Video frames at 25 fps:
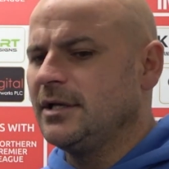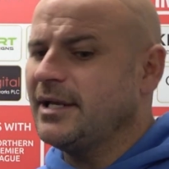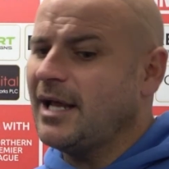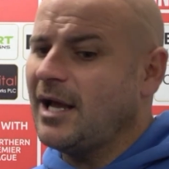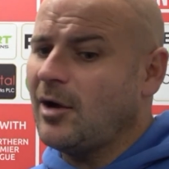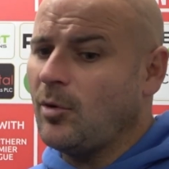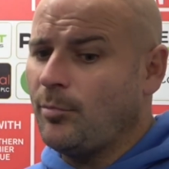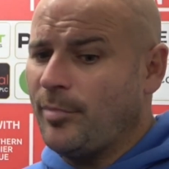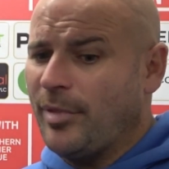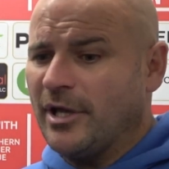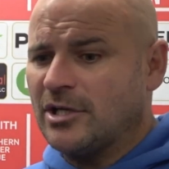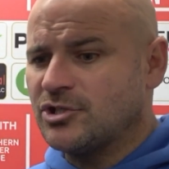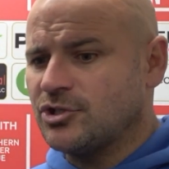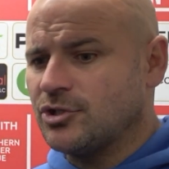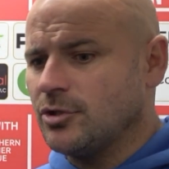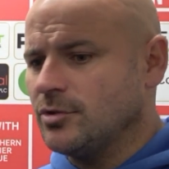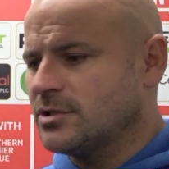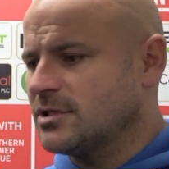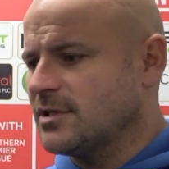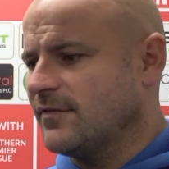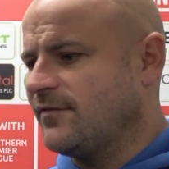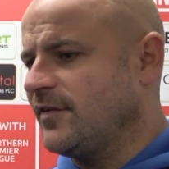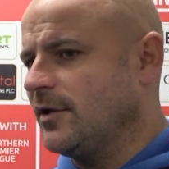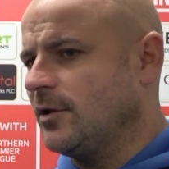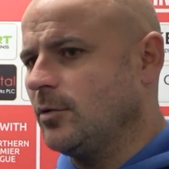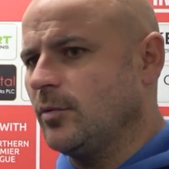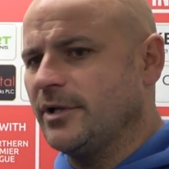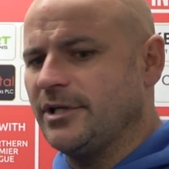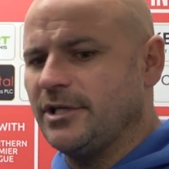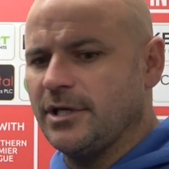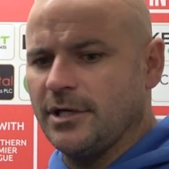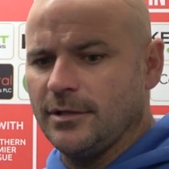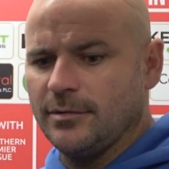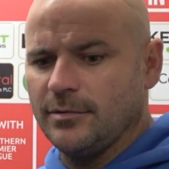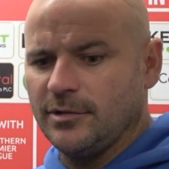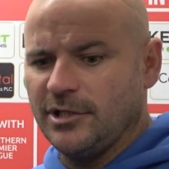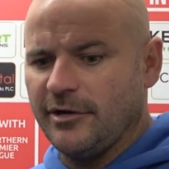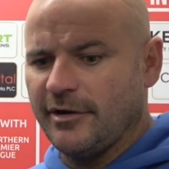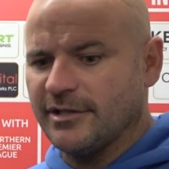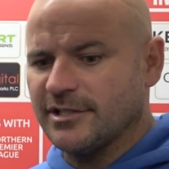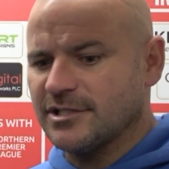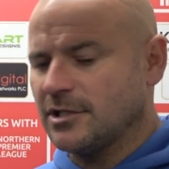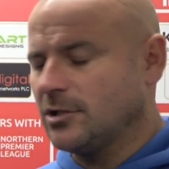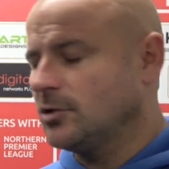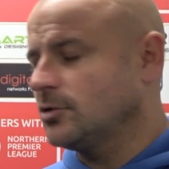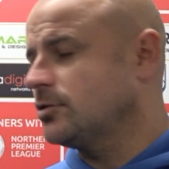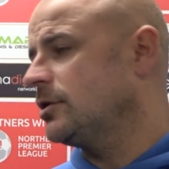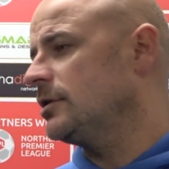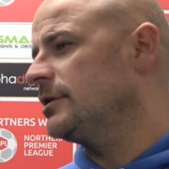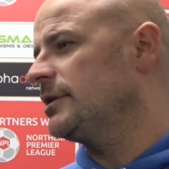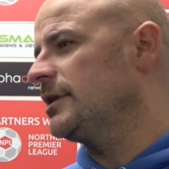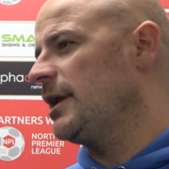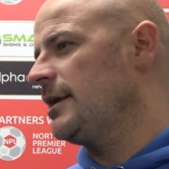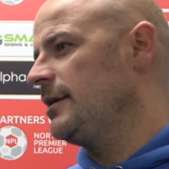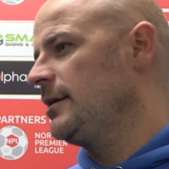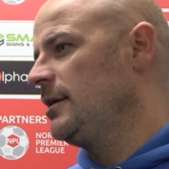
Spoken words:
Now, big shoes to fill when you're Anthony Dudley,